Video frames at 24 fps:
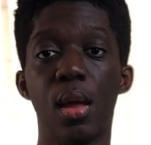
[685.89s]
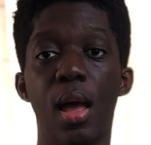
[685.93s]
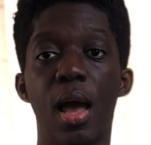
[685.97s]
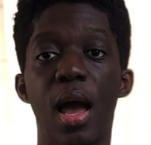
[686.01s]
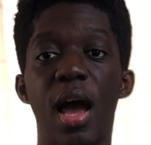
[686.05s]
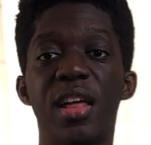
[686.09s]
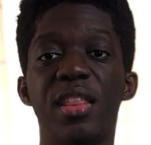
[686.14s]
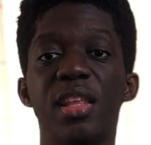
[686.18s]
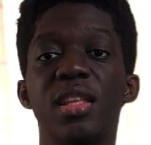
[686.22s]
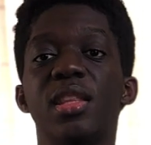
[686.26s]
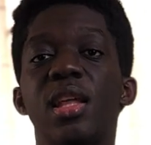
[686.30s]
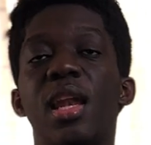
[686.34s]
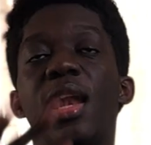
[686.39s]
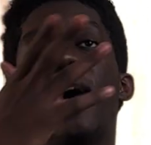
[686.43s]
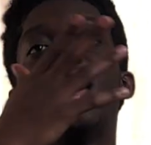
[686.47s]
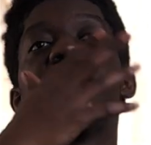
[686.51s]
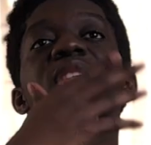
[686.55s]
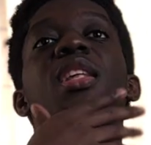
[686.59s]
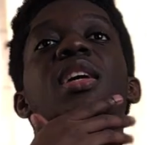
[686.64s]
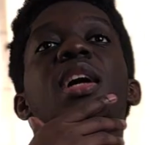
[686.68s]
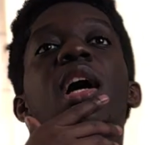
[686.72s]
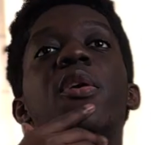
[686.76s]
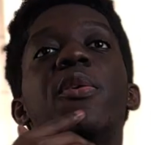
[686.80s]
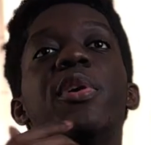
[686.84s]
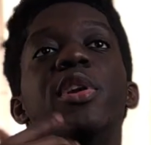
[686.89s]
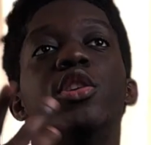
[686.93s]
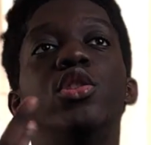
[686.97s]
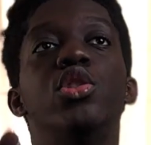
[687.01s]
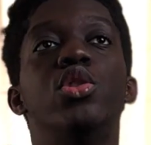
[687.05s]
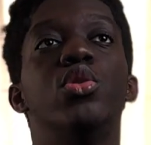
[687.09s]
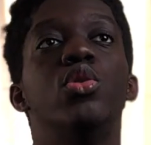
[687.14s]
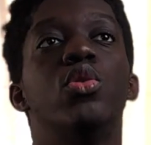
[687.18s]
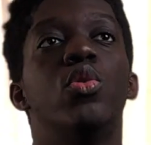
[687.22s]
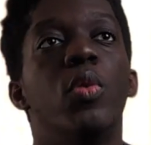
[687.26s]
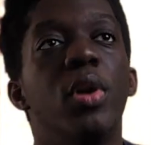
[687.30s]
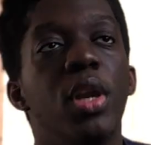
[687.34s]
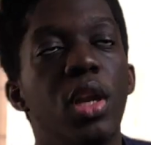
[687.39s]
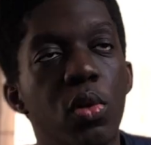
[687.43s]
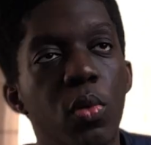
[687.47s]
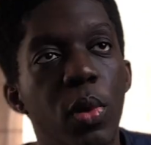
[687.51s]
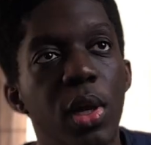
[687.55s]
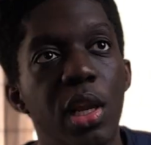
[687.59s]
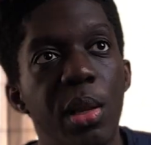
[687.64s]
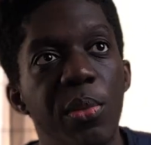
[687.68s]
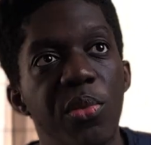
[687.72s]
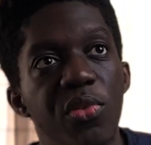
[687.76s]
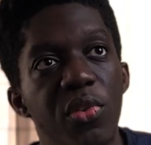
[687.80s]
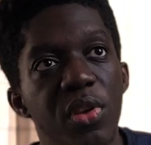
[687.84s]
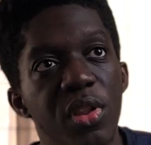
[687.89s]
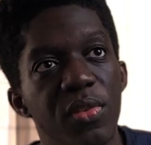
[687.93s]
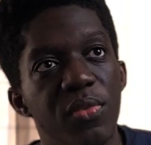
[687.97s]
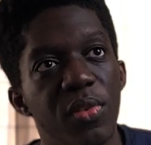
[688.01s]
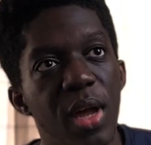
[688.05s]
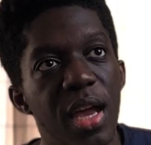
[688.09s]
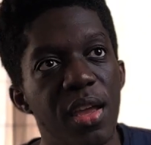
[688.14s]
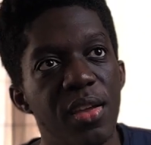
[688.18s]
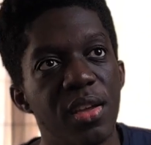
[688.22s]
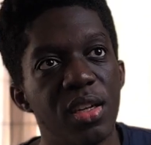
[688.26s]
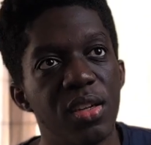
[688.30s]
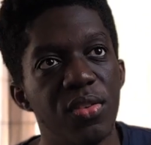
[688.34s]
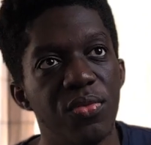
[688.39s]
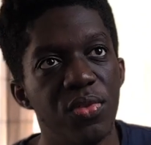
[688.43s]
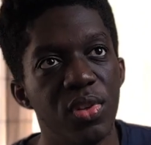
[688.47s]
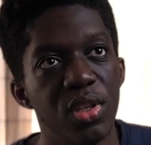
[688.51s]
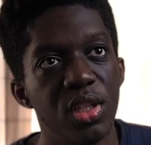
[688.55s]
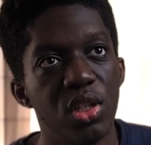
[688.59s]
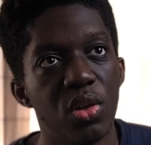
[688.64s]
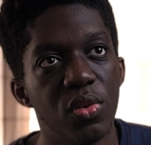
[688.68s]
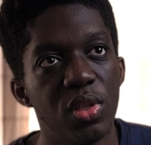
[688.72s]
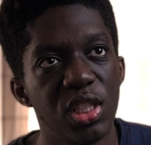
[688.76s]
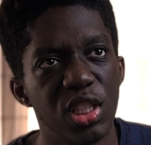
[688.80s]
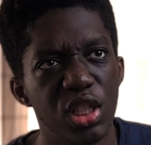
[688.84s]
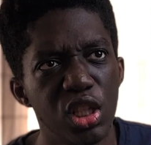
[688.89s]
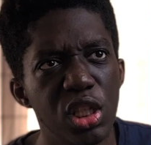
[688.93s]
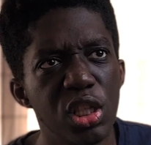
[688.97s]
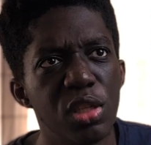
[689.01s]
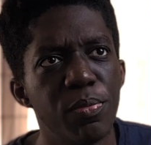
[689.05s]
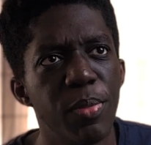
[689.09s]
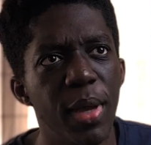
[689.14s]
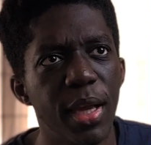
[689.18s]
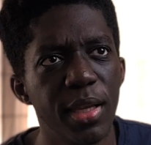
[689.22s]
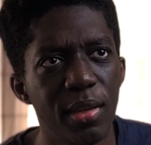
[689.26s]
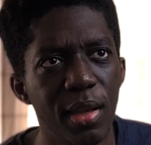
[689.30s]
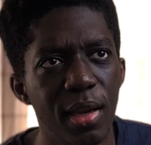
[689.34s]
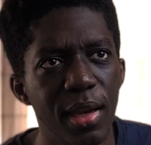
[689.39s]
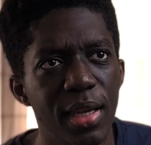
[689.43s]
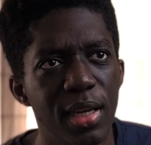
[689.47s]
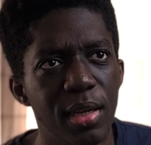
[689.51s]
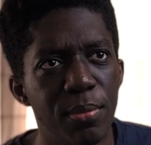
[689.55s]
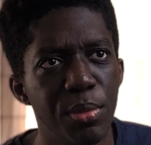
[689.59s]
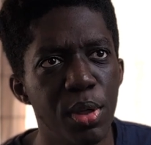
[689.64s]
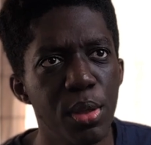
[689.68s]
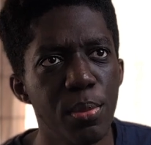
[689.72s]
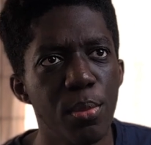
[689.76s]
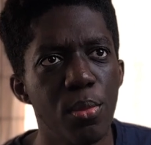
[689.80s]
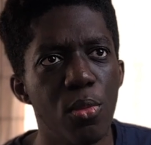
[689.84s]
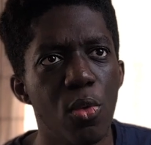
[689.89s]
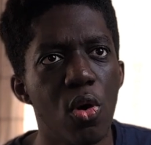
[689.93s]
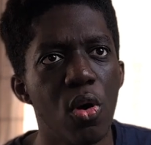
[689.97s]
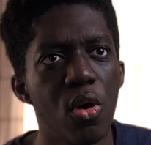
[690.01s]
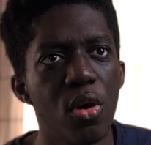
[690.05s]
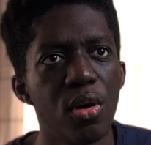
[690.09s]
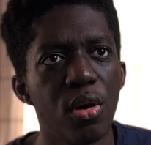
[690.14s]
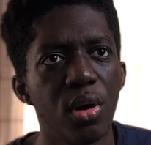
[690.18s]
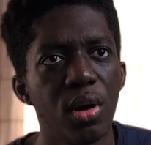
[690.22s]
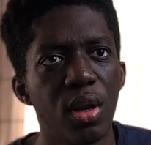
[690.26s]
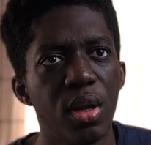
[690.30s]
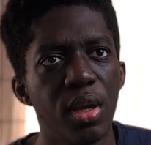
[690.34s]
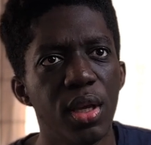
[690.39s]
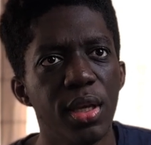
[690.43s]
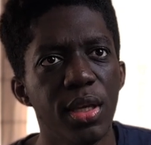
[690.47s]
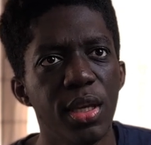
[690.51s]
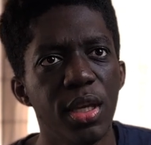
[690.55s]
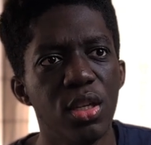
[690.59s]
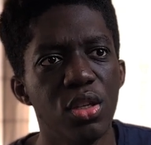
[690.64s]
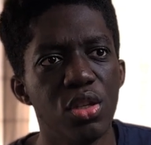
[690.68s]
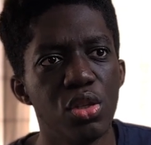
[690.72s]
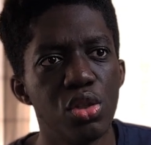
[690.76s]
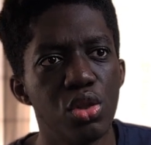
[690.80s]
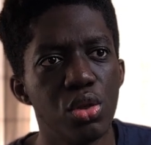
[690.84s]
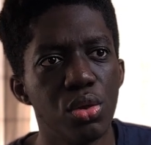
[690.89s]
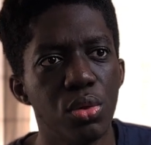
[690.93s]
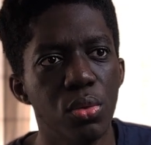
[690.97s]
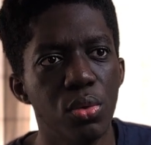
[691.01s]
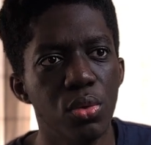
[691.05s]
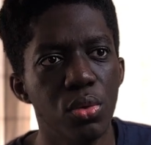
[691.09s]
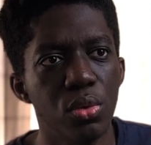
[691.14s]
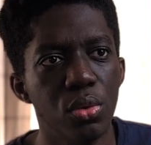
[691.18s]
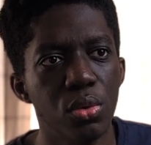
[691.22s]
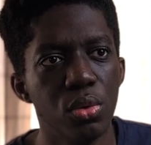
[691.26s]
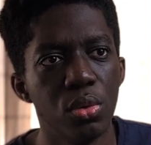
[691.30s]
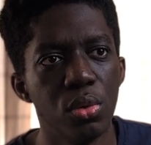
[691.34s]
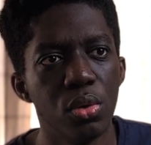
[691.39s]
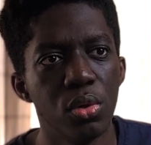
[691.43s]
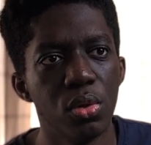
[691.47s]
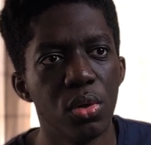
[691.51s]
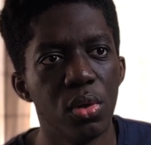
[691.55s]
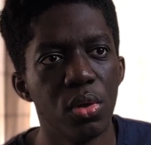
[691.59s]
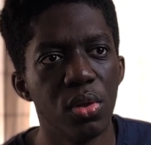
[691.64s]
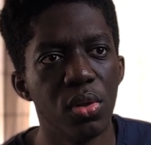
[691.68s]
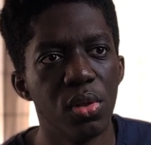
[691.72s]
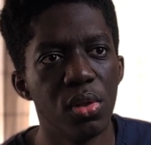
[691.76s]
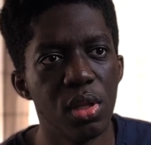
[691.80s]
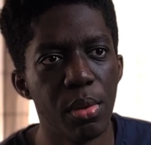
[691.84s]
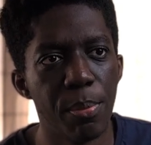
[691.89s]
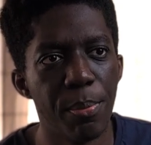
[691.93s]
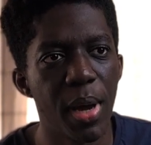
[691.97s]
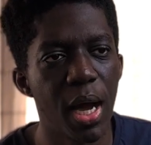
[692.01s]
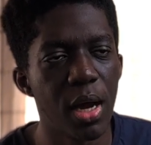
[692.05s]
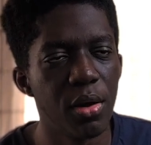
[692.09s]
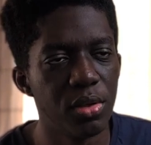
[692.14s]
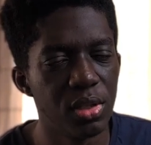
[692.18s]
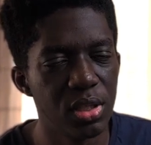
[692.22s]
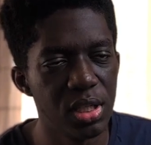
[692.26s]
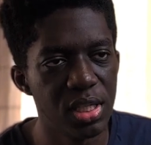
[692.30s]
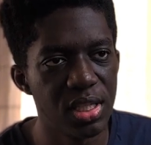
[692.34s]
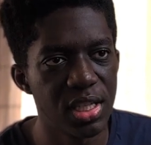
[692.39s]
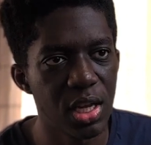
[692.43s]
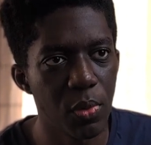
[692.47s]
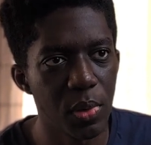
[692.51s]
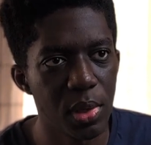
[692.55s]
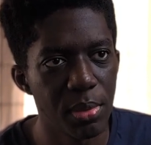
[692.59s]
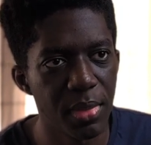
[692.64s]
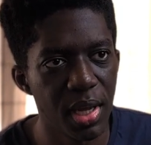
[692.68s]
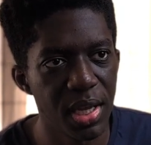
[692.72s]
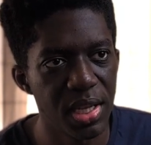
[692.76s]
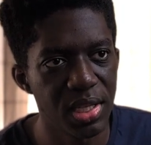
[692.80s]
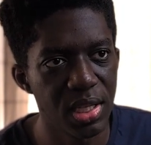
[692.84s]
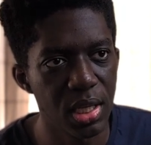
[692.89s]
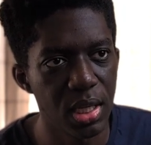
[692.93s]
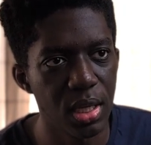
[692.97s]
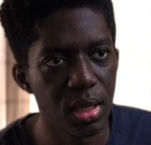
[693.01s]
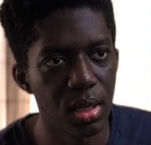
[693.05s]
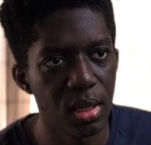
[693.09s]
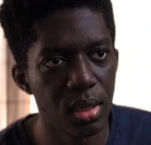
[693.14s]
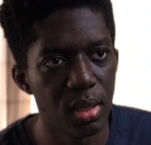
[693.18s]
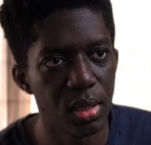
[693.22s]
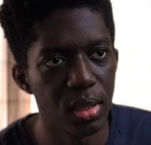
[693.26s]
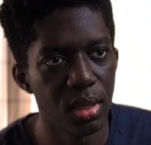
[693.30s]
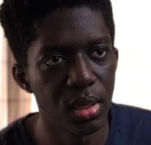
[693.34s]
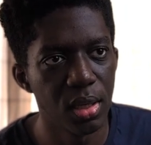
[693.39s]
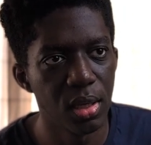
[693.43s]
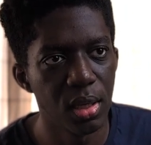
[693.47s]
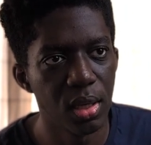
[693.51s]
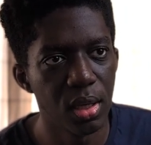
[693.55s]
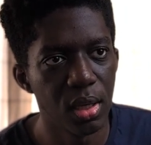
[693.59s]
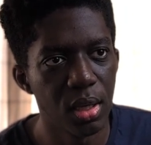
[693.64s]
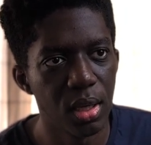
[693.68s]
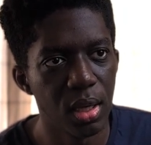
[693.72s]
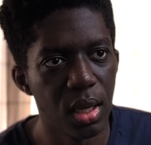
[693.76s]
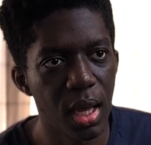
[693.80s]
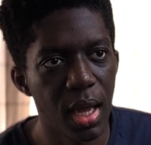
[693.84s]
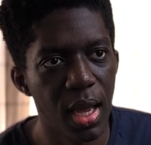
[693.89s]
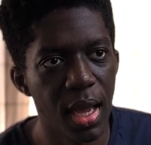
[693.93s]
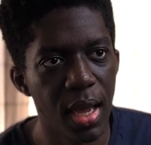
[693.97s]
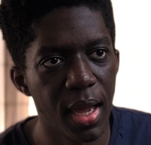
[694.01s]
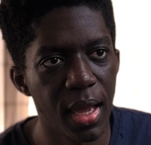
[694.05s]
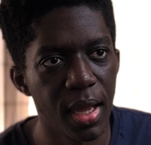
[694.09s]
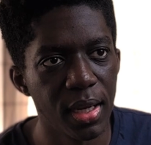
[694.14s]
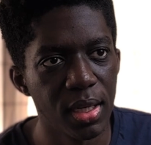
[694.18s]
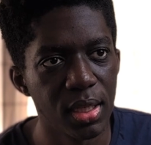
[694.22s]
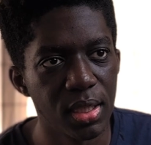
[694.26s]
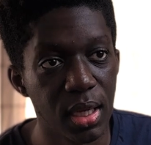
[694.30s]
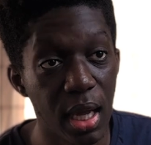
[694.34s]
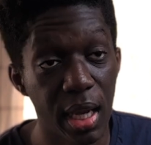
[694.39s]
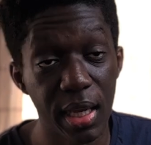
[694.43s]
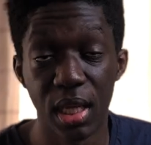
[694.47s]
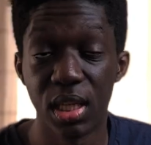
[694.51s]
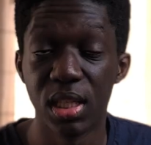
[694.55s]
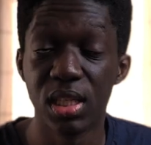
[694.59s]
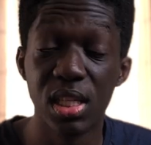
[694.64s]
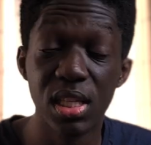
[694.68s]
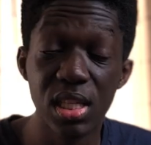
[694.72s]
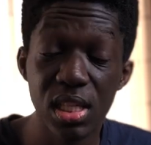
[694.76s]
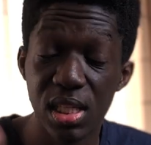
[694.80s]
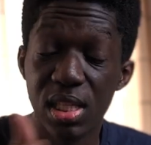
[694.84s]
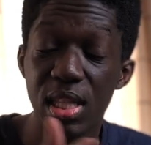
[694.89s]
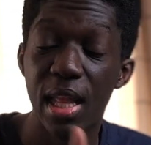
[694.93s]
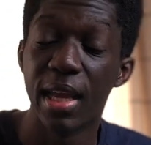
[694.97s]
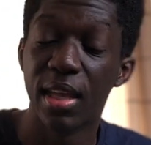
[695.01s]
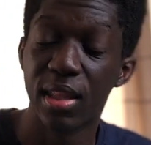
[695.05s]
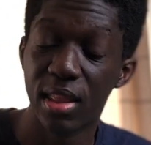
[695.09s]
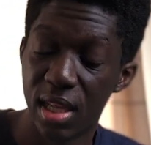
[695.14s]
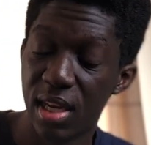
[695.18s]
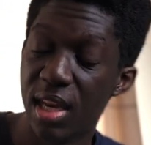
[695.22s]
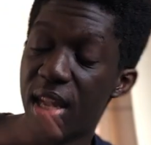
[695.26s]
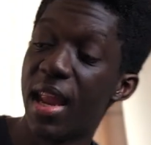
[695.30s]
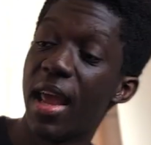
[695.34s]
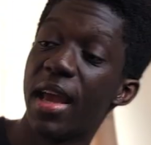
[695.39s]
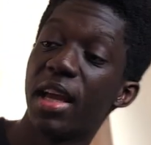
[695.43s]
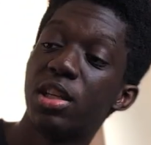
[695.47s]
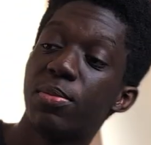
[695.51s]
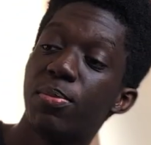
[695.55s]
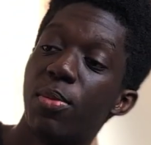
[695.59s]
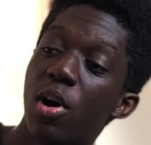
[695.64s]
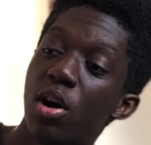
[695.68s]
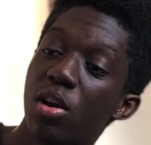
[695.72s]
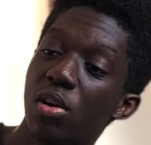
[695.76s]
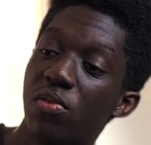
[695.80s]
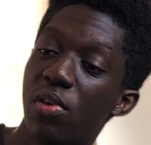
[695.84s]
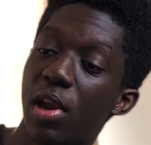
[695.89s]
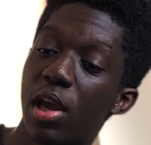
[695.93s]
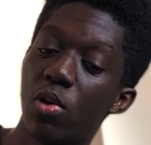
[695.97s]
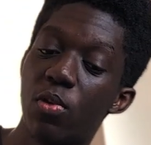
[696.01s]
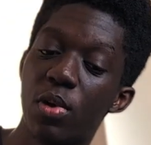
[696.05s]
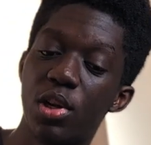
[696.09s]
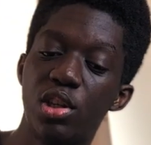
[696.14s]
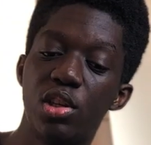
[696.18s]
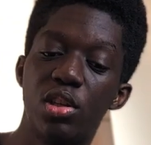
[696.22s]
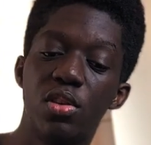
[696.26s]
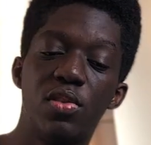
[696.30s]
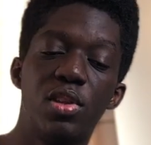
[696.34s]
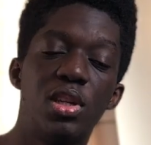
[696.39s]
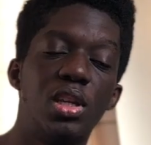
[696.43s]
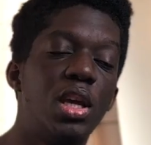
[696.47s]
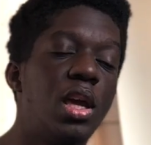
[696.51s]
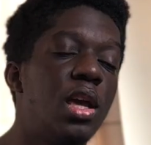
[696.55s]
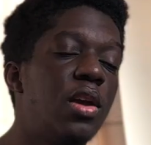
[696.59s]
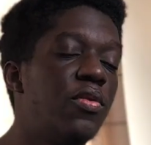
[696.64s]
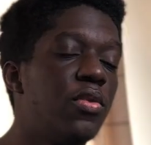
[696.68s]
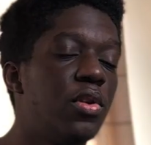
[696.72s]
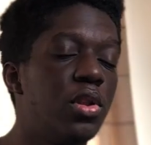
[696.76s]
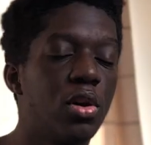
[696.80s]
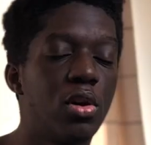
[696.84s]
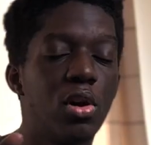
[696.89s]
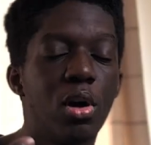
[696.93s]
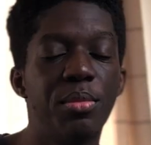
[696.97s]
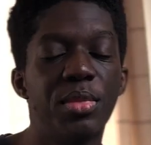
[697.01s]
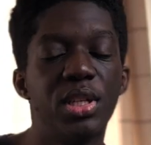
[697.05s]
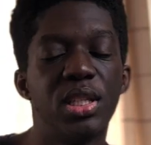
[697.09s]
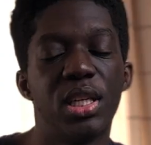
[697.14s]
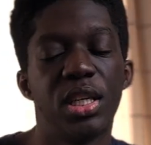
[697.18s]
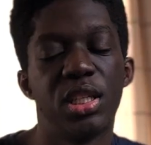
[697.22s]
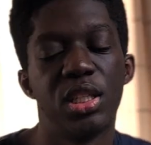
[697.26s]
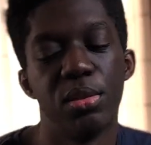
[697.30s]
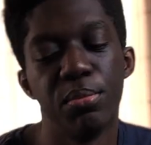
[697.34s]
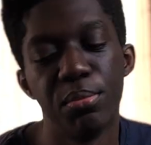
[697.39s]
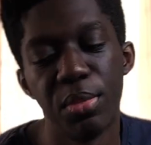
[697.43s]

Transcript: I think the last thing I want to do really quickly before I end the video is just speculate a bit more into the bounties that we may see. And I guess this is like the next part of like question of the day for the comment section.